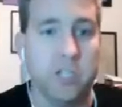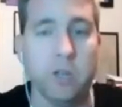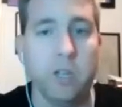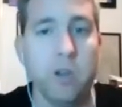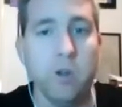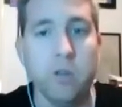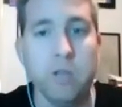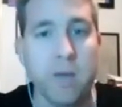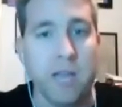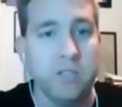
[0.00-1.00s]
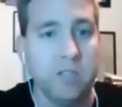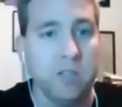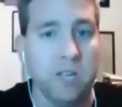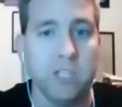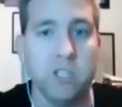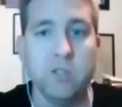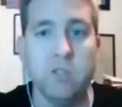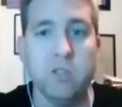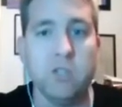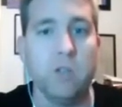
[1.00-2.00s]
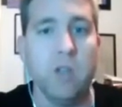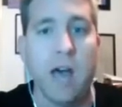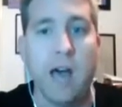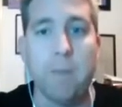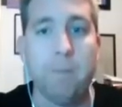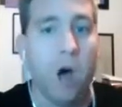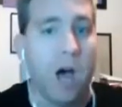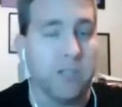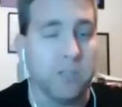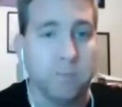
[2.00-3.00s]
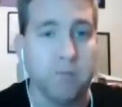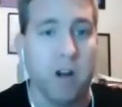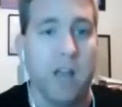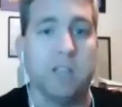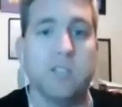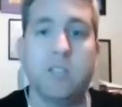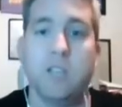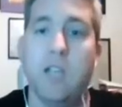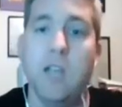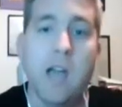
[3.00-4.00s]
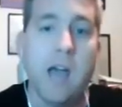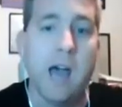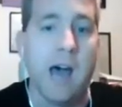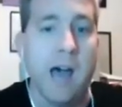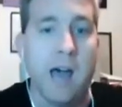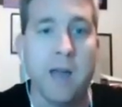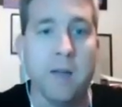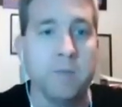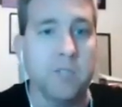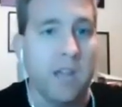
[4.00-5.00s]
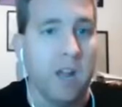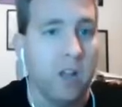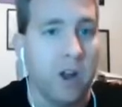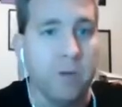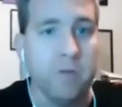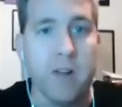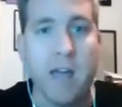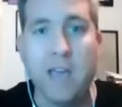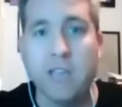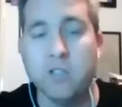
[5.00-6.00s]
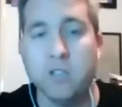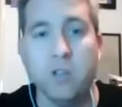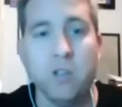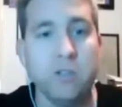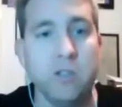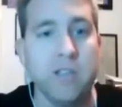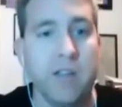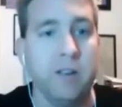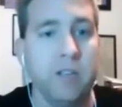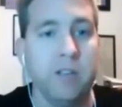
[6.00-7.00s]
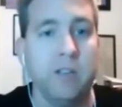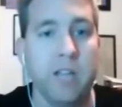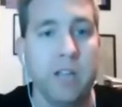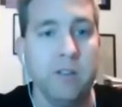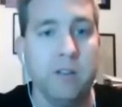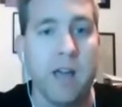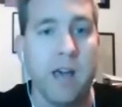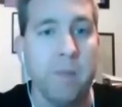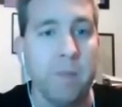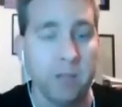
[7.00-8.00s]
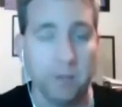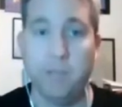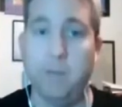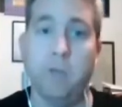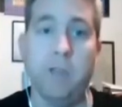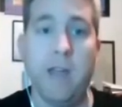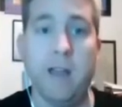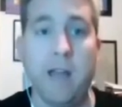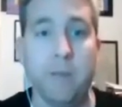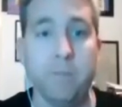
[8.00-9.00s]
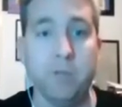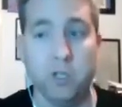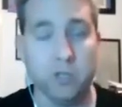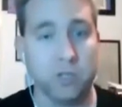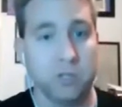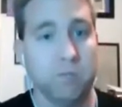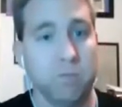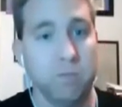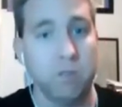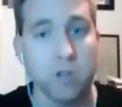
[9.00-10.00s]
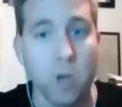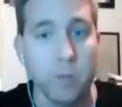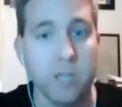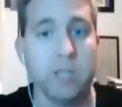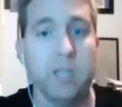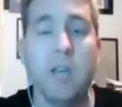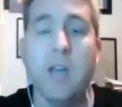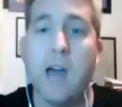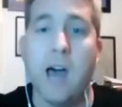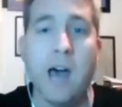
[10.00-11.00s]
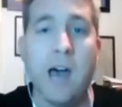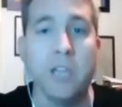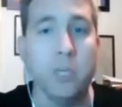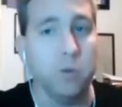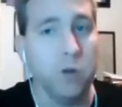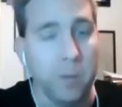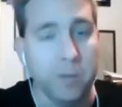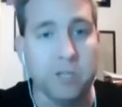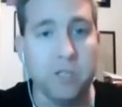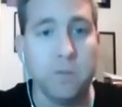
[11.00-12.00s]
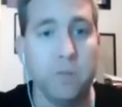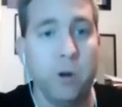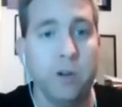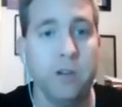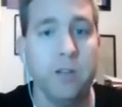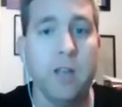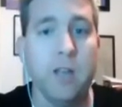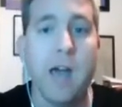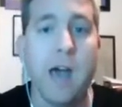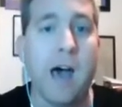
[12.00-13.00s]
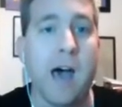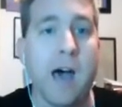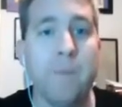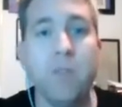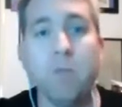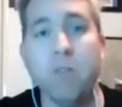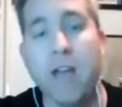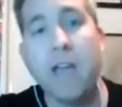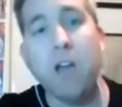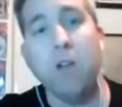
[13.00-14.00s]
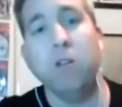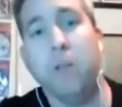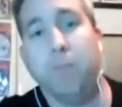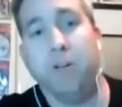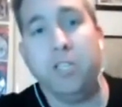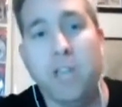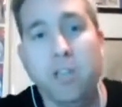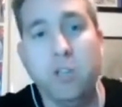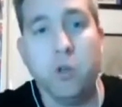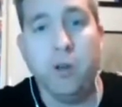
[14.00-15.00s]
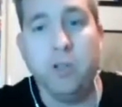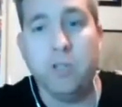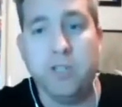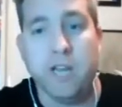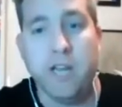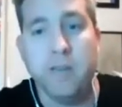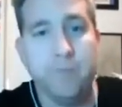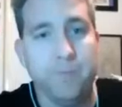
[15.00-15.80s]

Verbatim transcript: looking at all the amazing collections, uh, buy some products um, say hello to Rene, to, to Dudley and Glenn, and uh, meet the people that uh, produce the comic. Uh, you will not be disappointed. Um, Rene, I really appreciate you joining us today.